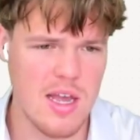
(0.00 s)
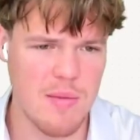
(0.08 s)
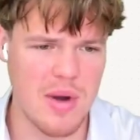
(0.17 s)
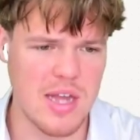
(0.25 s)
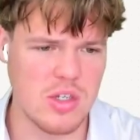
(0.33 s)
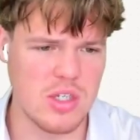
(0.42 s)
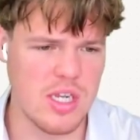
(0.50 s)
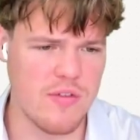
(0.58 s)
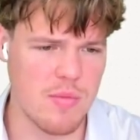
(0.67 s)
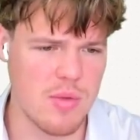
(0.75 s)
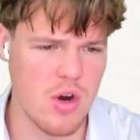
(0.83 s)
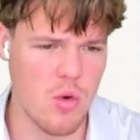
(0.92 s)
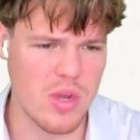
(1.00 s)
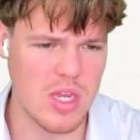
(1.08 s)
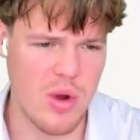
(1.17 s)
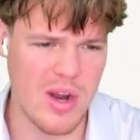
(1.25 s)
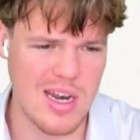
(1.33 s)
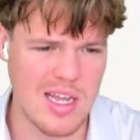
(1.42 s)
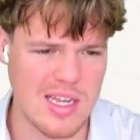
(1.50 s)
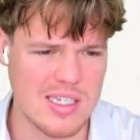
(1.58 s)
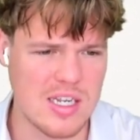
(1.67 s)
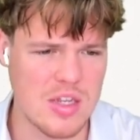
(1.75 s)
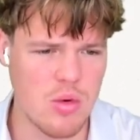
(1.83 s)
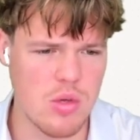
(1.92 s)
But as you see from here, we can go ahead and hit
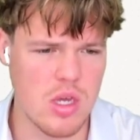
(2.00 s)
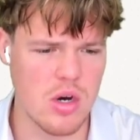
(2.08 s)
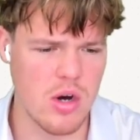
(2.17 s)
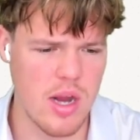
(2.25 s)
continue here.